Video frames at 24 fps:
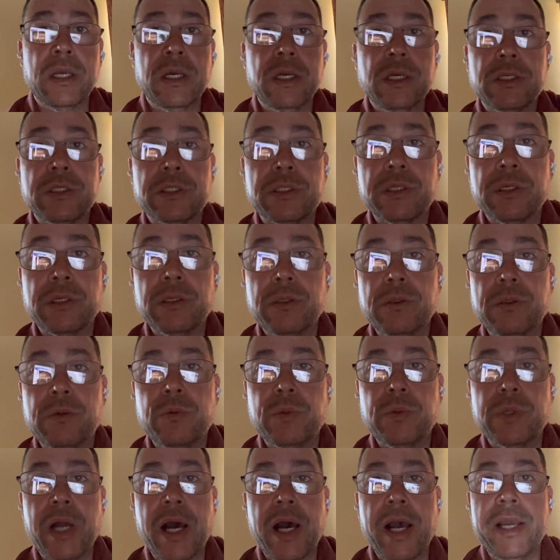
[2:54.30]
So
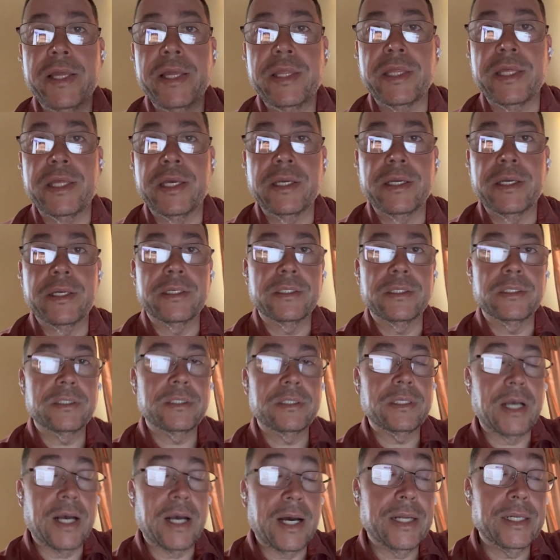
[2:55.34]
what I think is,
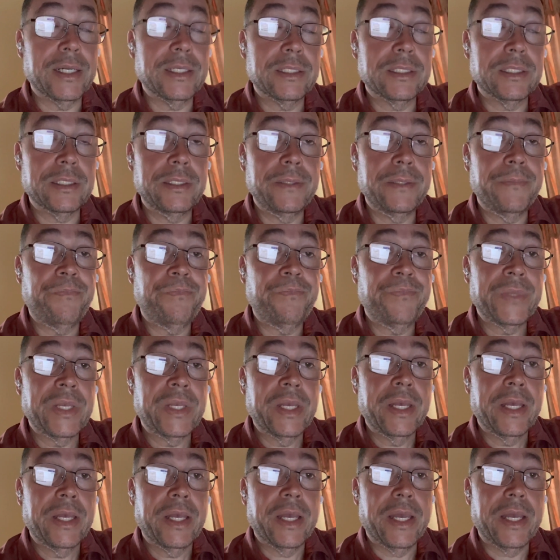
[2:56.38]
honestly,
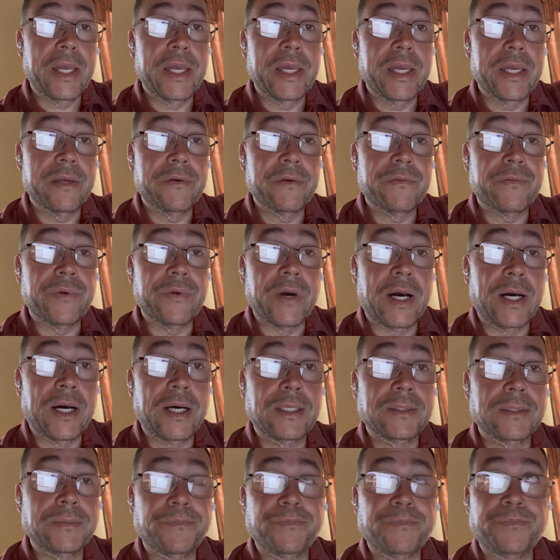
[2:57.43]
if
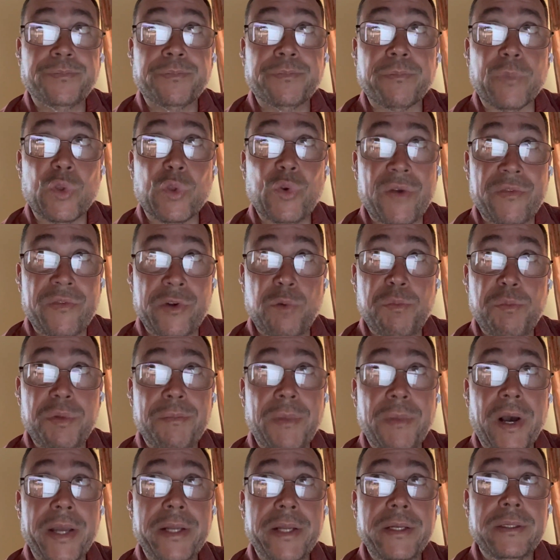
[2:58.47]
you have an open
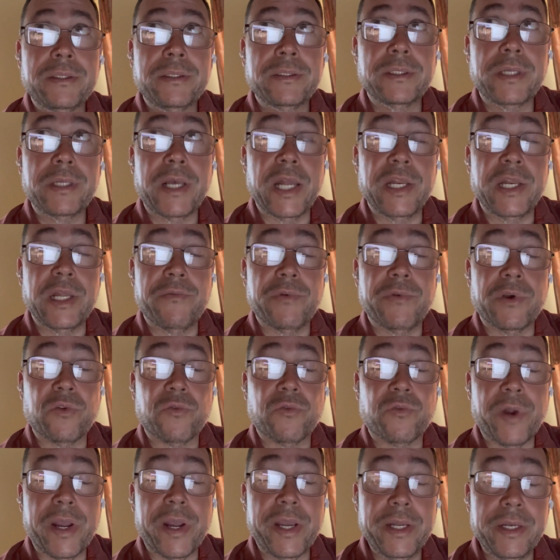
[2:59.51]
mind and you have a
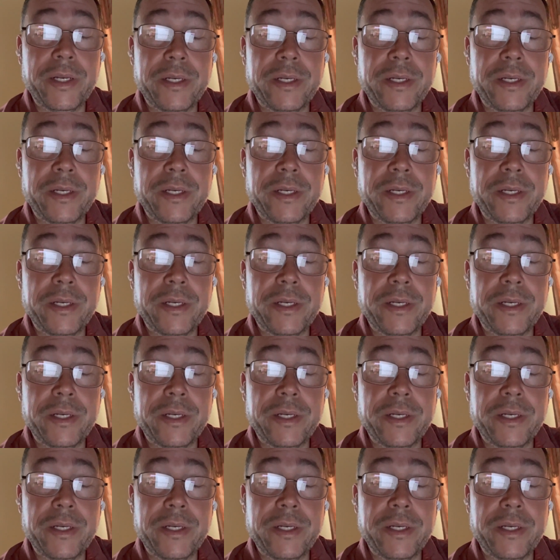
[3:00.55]
great